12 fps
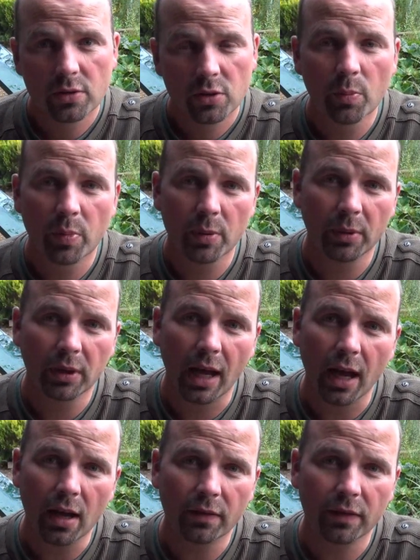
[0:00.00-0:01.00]
Some people
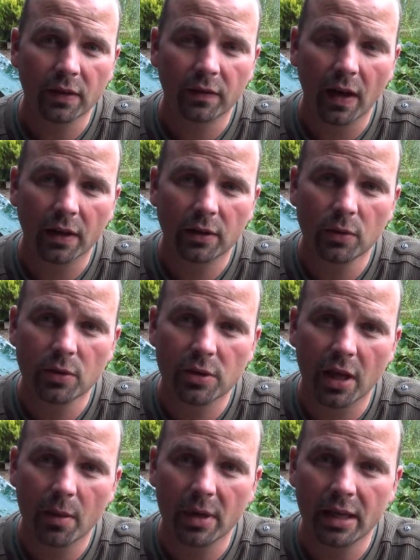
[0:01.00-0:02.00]
have, in fact, used
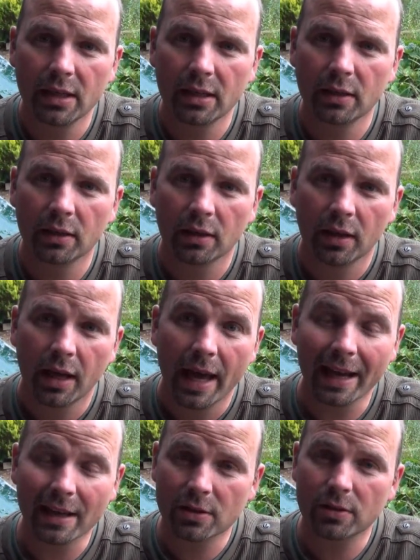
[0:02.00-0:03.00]
them in
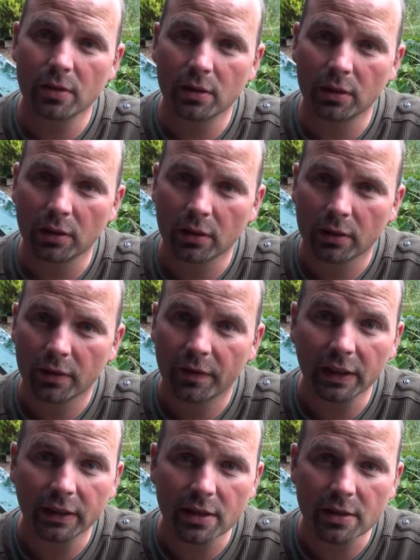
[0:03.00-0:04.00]
external
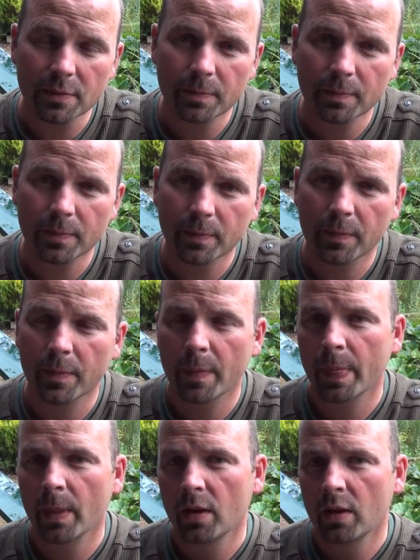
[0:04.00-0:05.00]
filters.
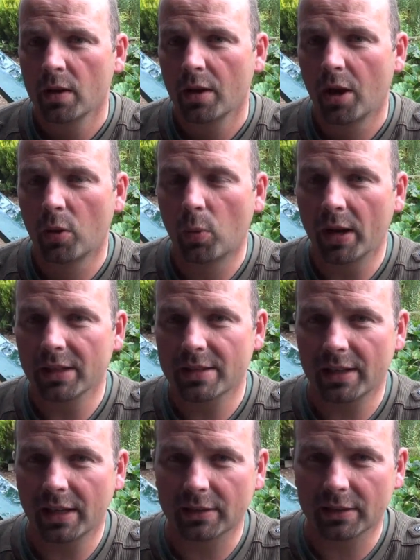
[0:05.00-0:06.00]
And
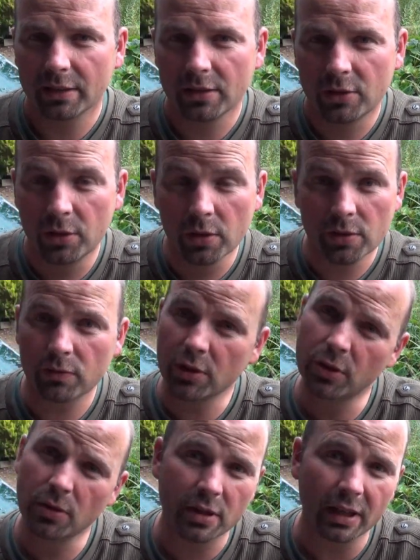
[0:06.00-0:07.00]
whilst that does
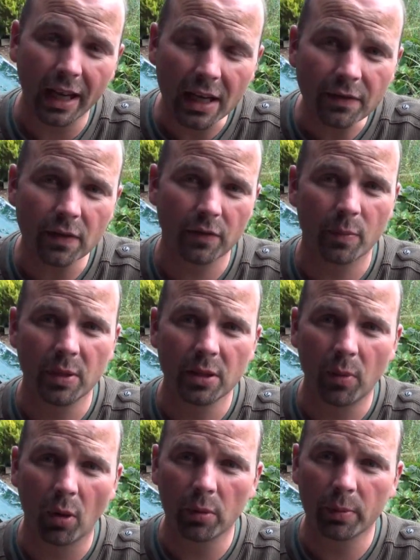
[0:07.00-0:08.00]
reduce the life of the
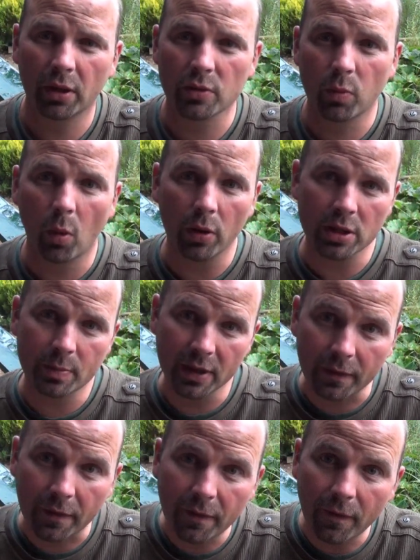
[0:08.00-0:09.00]
peat ball, because water is
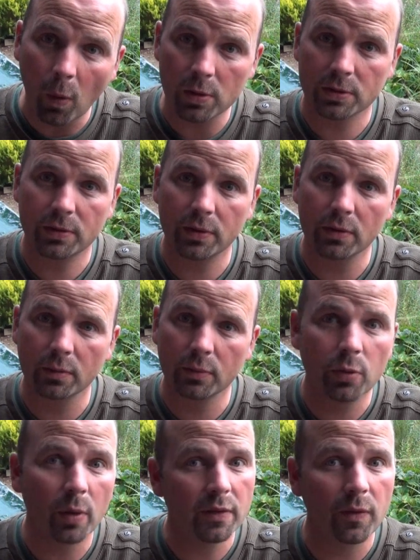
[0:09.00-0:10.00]
being forced through
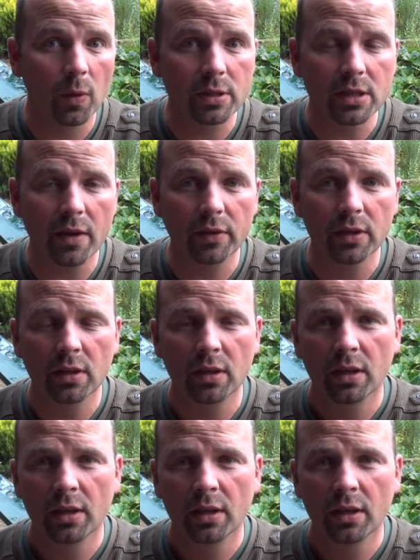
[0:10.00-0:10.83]
them 24/7,